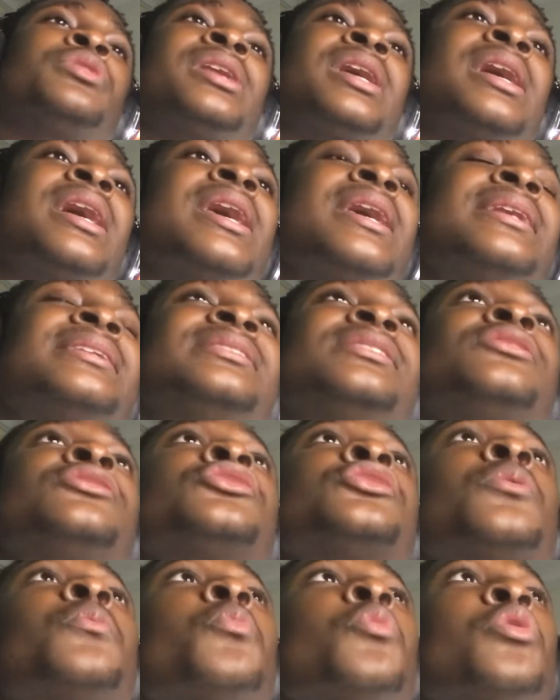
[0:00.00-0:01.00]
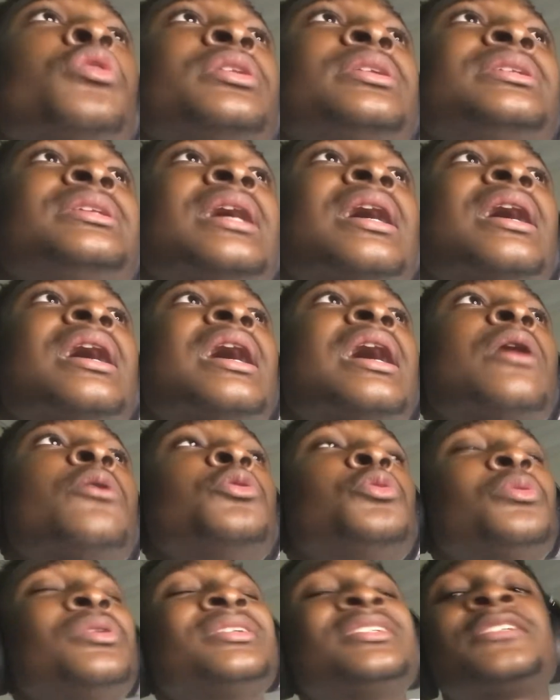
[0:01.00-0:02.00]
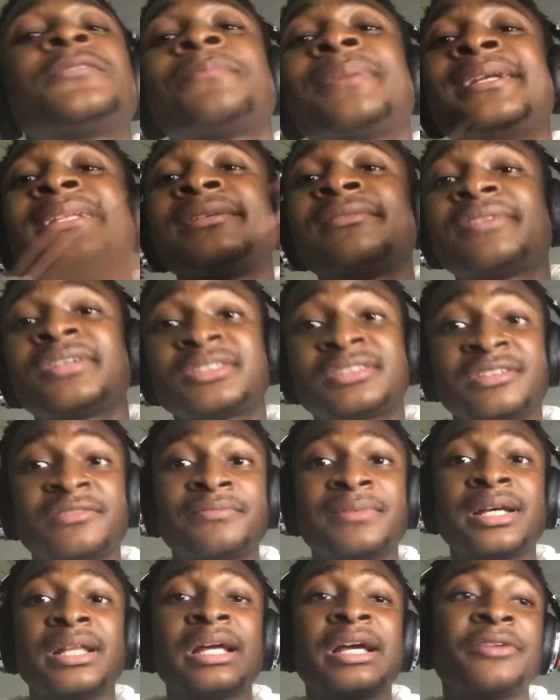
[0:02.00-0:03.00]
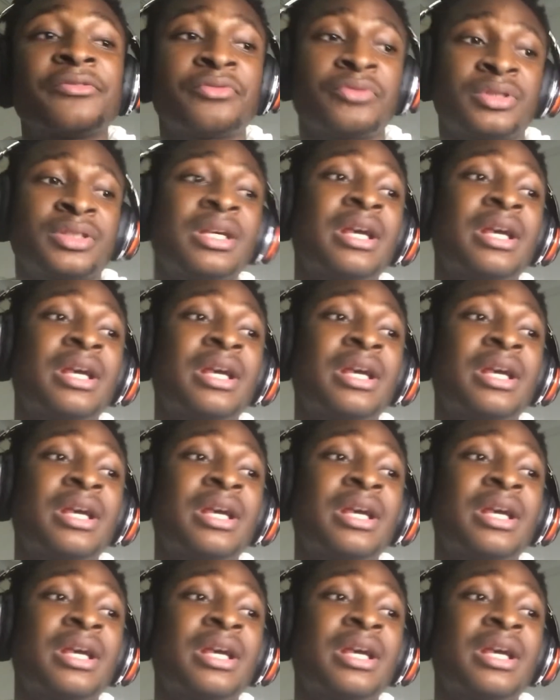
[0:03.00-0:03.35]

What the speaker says: Is this someone that I would want to spend the rest of my life with?